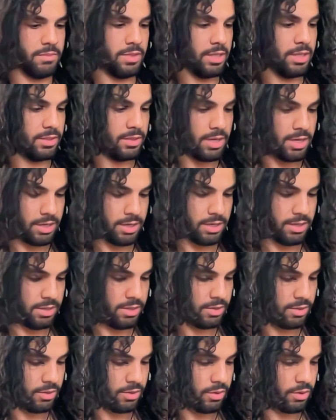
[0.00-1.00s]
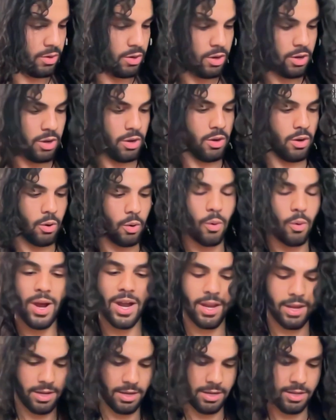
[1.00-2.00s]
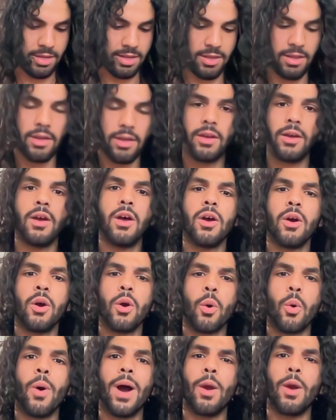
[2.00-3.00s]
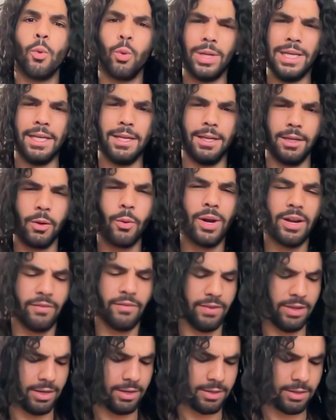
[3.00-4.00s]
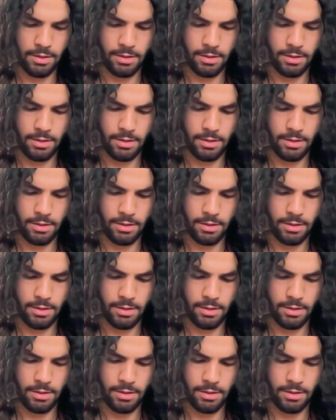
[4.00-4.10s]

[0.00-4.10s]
It's quite woolly, quite thick.